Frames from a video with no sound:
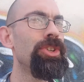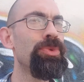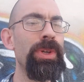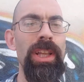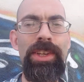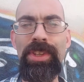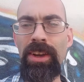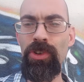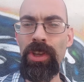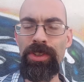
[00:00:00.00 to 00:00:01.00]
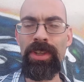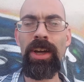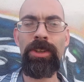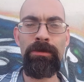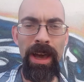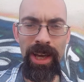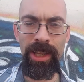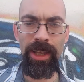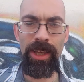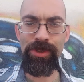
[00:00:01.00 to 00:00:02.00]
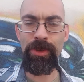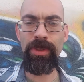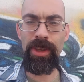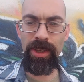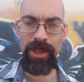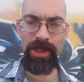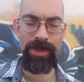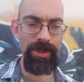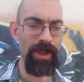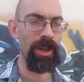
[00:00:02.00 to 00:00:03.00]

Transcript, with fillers: to realize that everything is not as bad as you think it is.